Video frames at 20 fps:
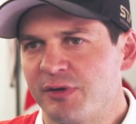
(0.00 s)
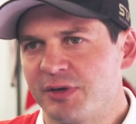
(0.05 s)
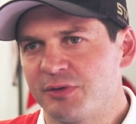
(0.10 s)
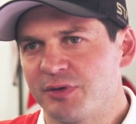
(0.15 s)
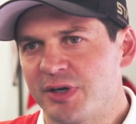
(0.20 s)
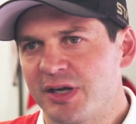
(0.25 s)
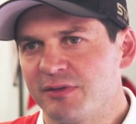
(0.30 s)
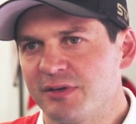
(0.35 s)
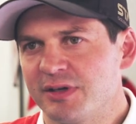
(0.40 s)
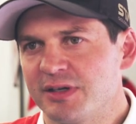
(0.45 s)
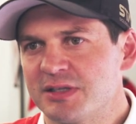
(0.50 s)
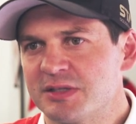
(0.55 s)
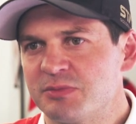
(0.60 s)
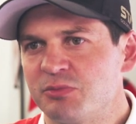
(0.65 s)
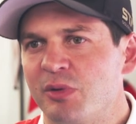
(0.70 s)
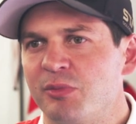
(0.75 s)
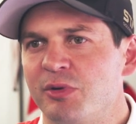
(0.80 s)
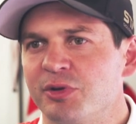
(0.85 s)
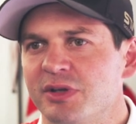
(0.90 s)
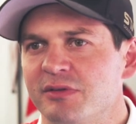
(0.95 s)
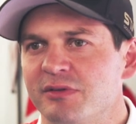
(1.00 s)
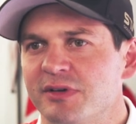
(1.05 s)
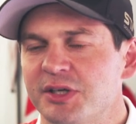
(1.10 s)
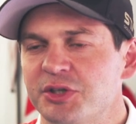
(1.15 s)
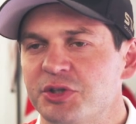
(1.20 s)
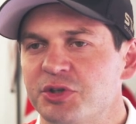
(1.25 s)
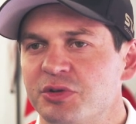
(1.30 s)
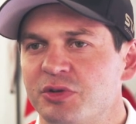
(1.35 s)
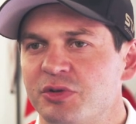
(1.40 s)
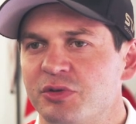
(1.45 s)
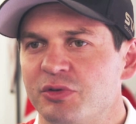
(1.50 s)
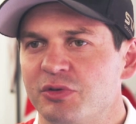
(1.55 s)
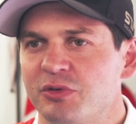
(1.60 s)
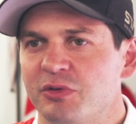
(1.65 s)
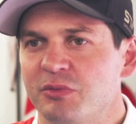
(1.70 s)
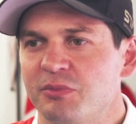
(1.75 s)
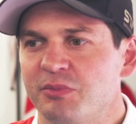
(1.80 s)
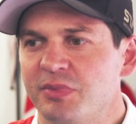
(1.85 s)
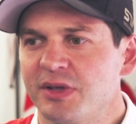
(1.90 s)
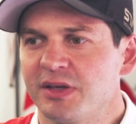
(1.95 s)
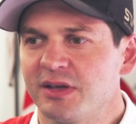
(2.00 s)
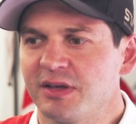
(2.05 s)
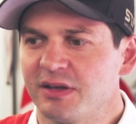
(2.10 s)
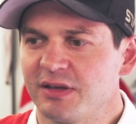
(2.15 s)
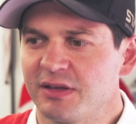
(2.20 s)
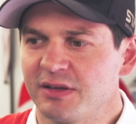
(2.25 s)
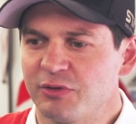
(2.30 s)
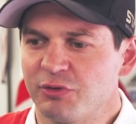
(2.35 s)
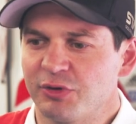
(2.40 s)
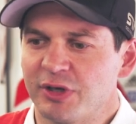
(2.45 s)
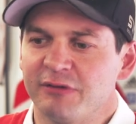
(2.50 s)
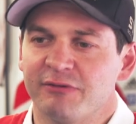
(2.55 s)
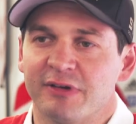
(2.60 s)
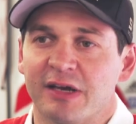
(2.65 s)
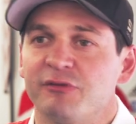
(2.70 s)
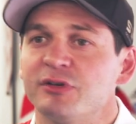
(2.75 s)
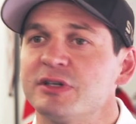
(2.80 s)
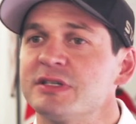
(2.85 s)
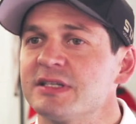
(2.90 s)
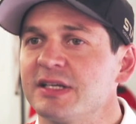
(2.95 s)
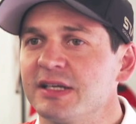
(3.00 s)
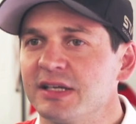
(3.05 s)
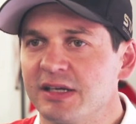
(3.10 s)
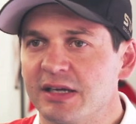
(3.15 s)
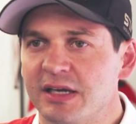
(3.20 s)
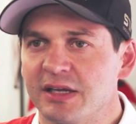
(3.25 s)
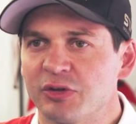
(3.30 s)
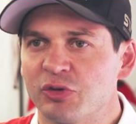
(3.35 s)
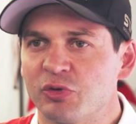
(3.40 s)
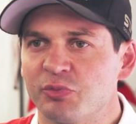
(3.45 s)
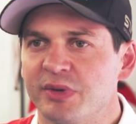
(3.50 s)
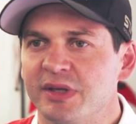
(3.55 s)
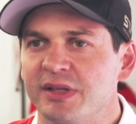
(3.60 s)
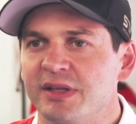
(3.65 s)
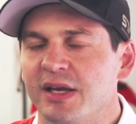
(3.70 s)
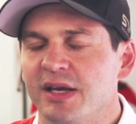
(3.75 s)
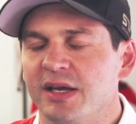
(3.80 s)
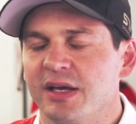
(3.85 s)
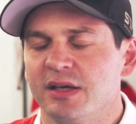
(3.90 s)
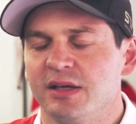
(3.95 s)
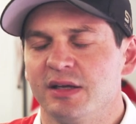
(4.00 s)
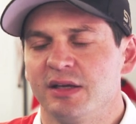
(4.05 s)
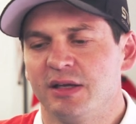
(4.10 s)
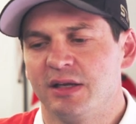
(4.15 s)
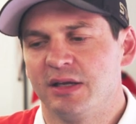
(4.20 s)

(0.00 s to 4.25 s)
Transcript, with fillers: every driver, it's more motivation to be to give everything and to be there.